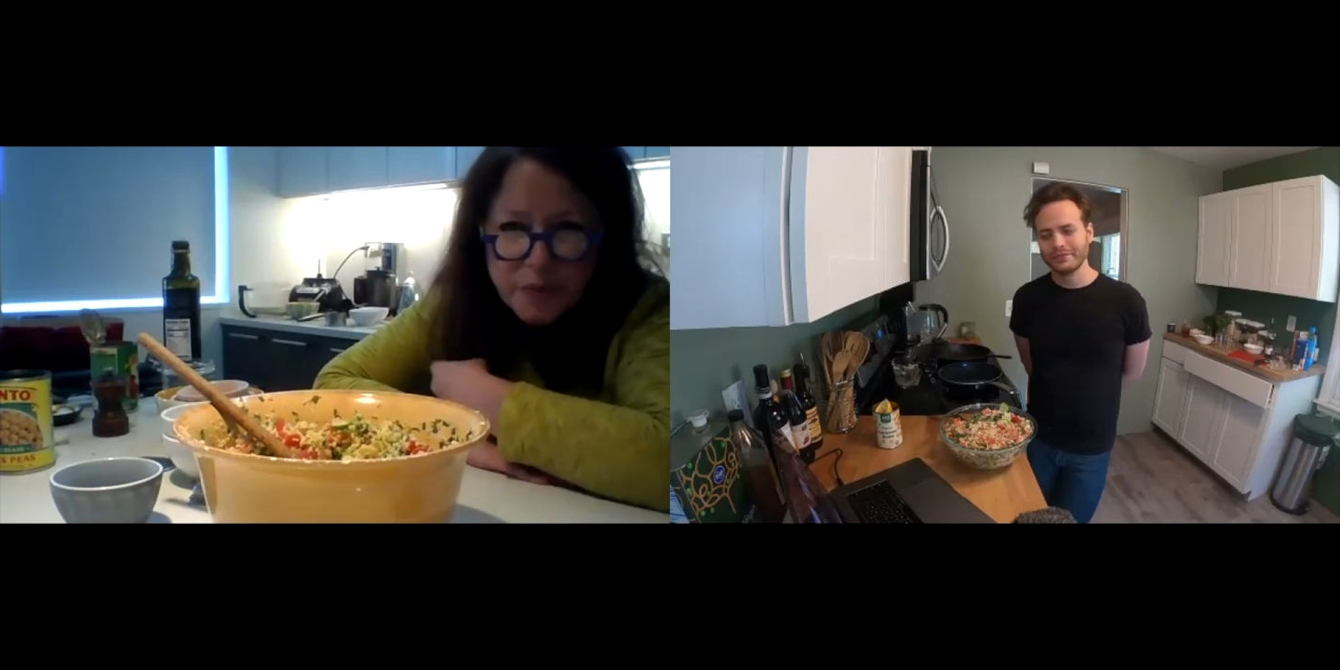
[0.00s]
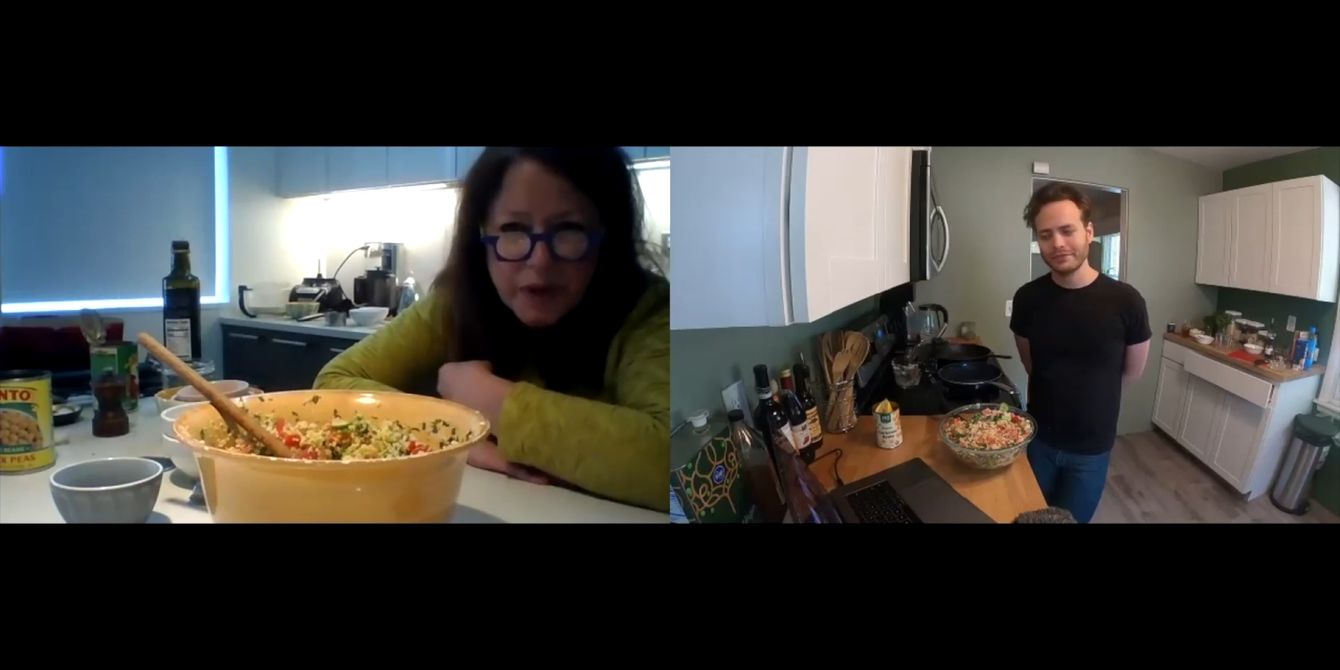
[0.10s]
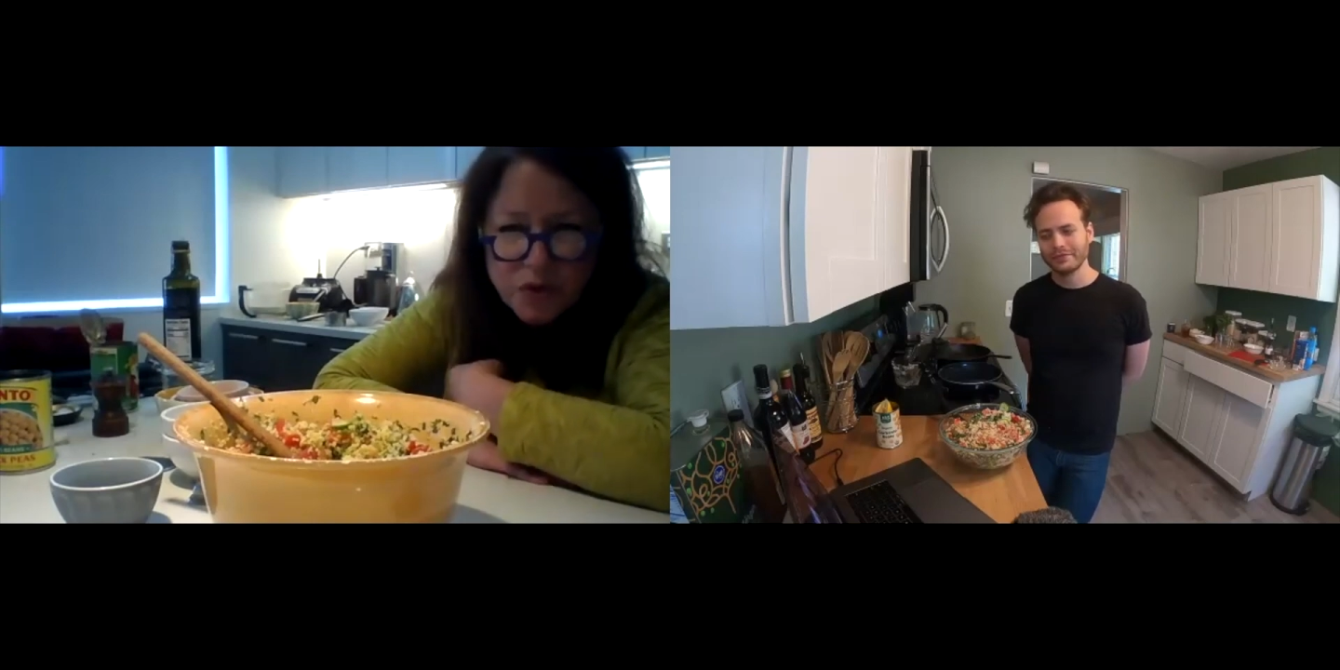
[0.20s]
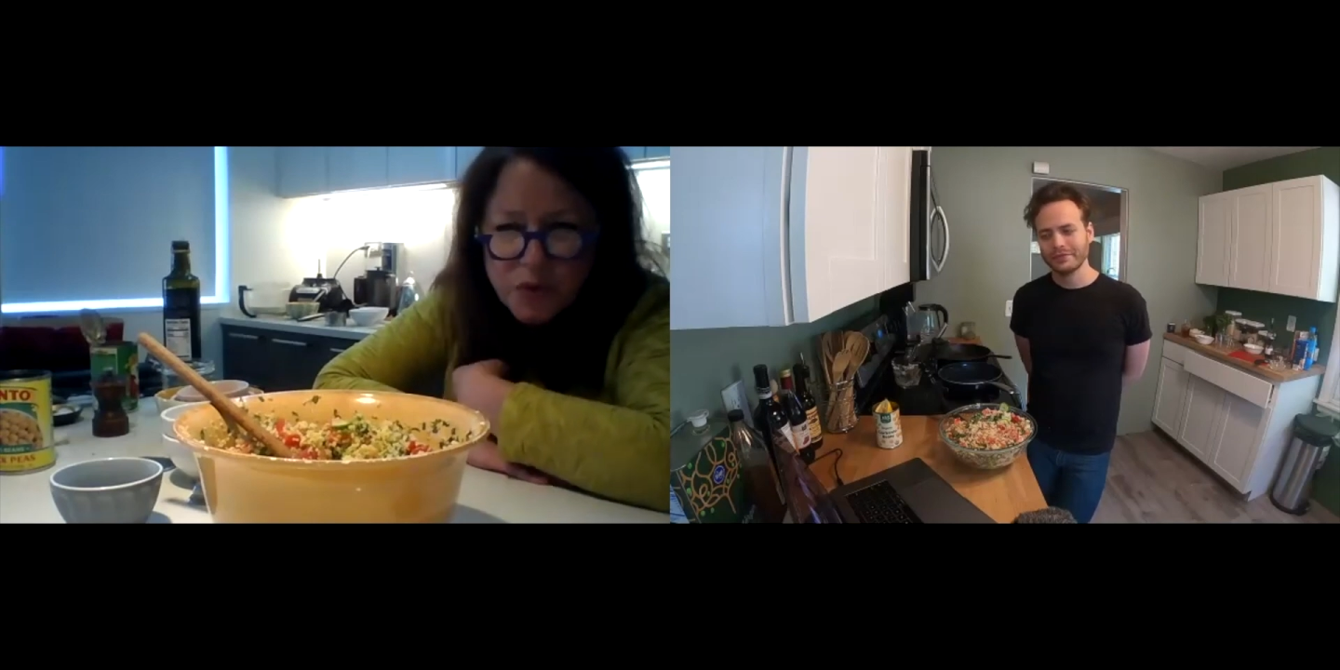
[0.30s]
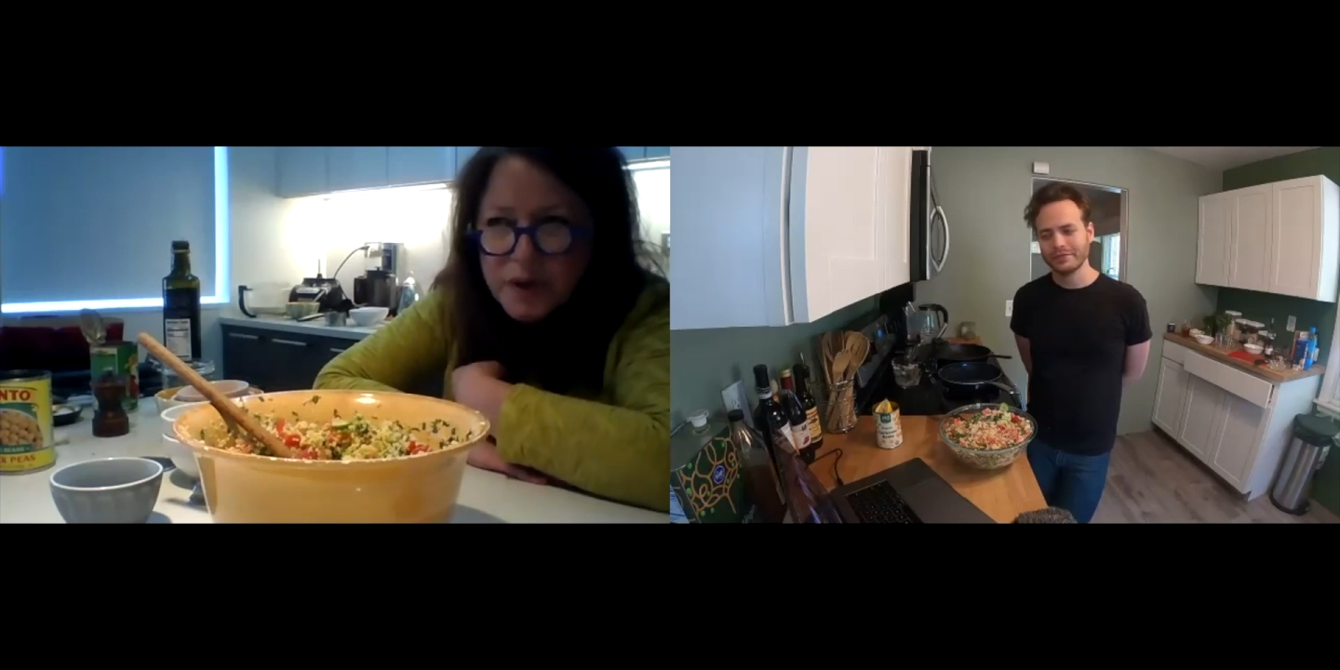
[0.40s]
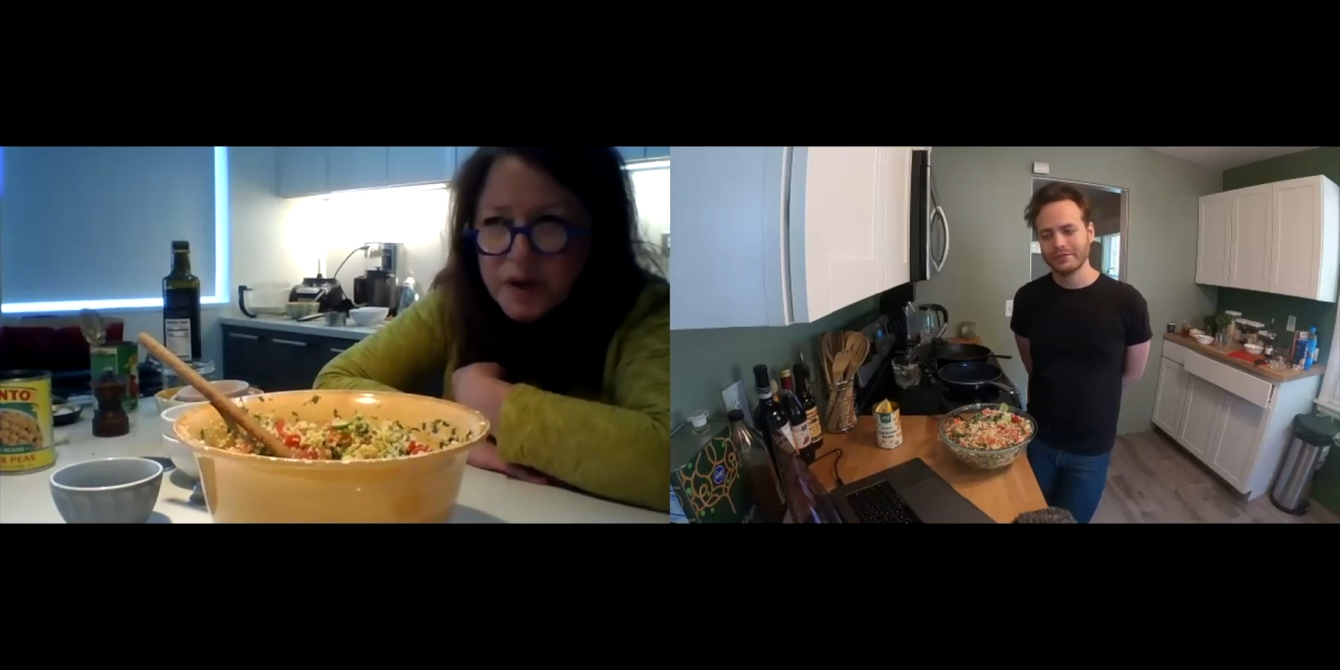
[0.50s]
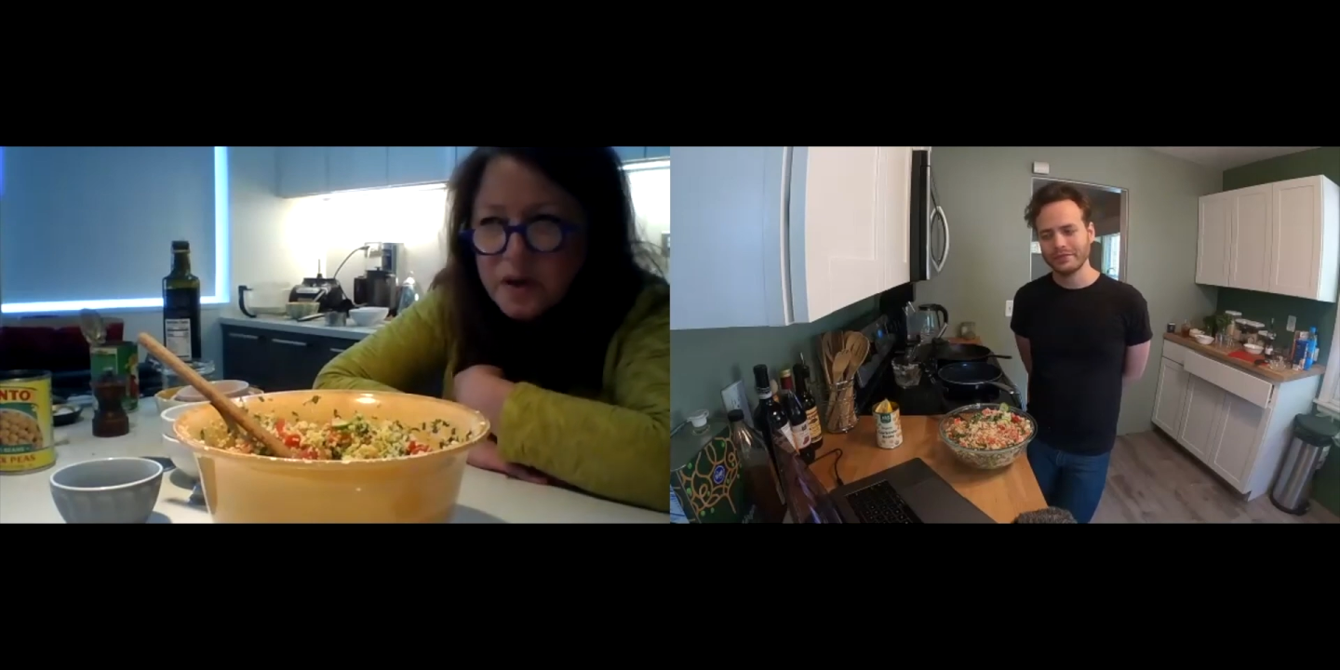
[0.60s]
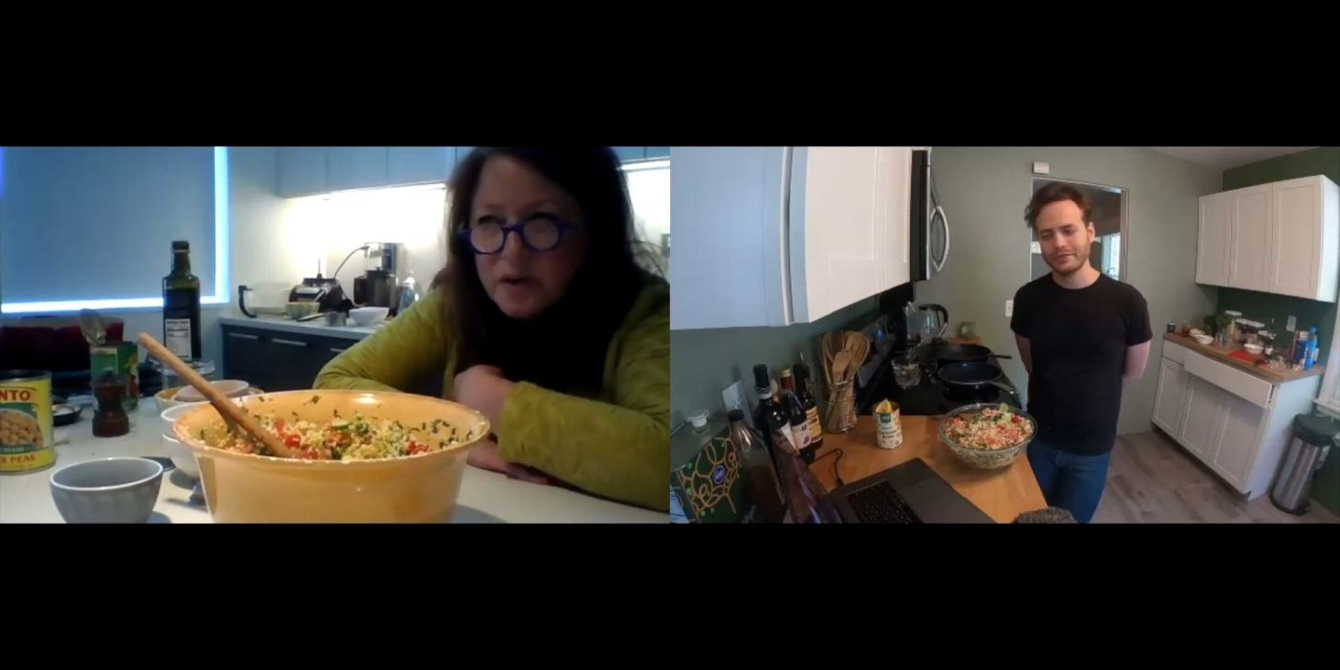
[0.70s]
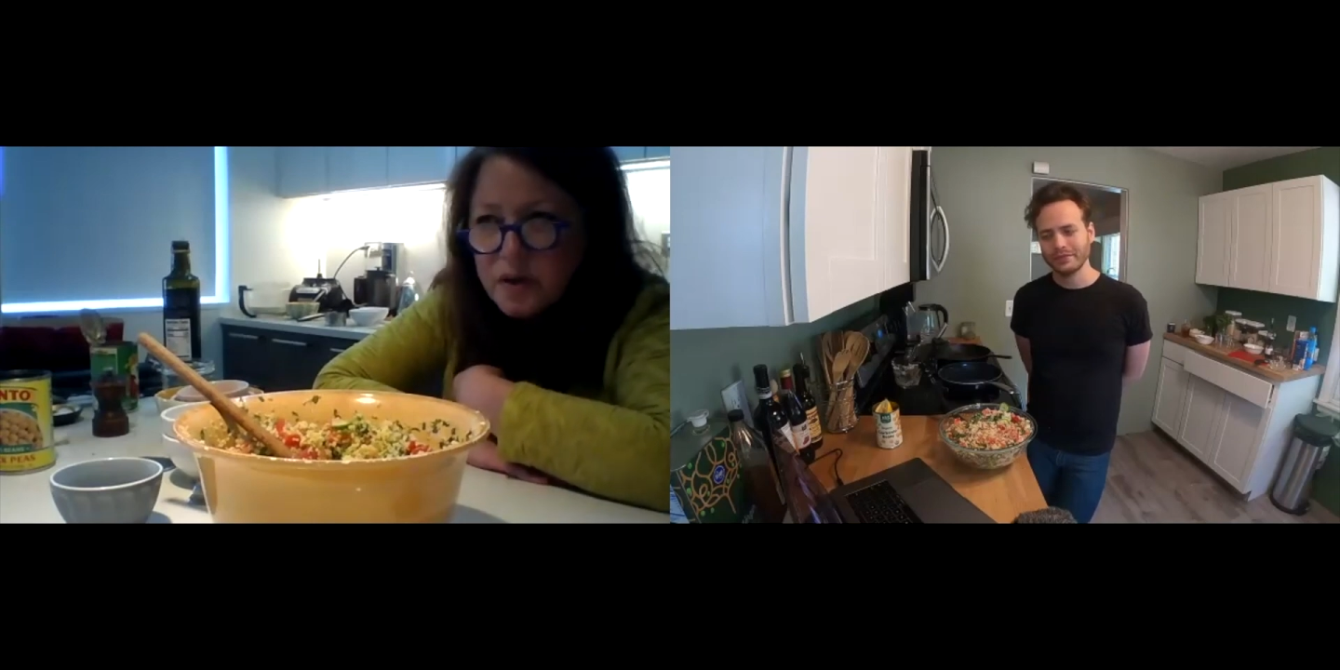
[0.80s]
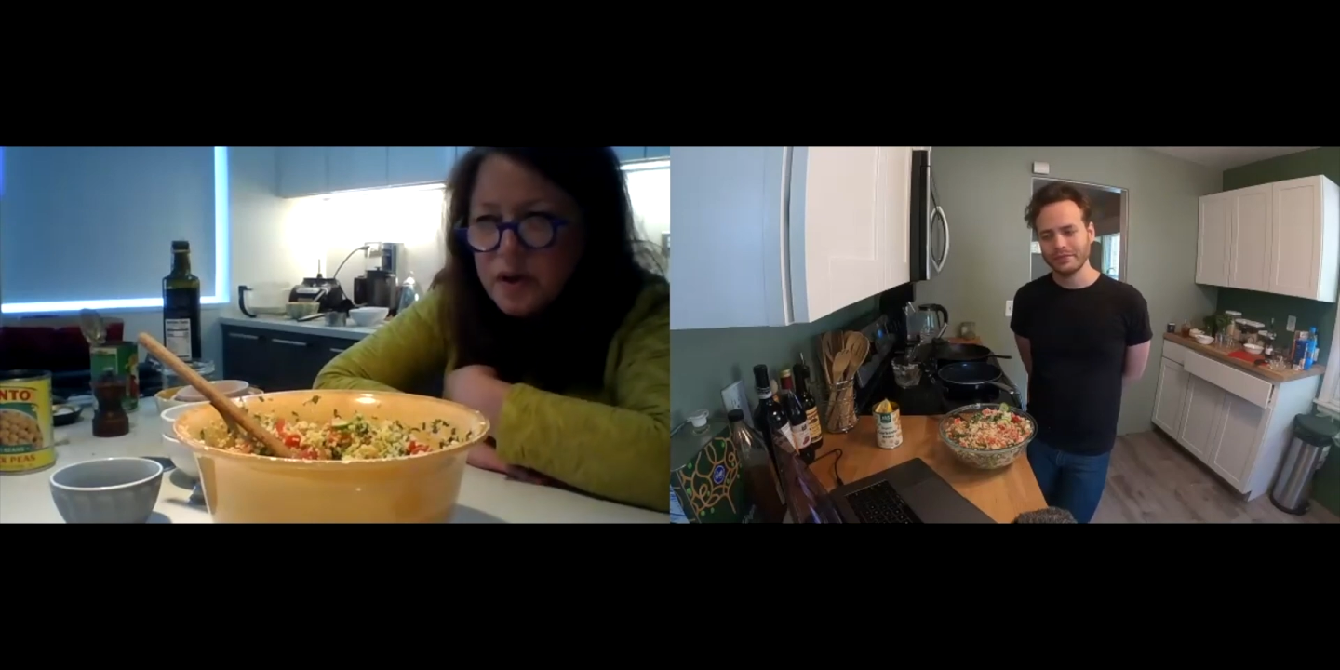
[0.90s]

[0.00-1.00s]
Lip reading: mentoring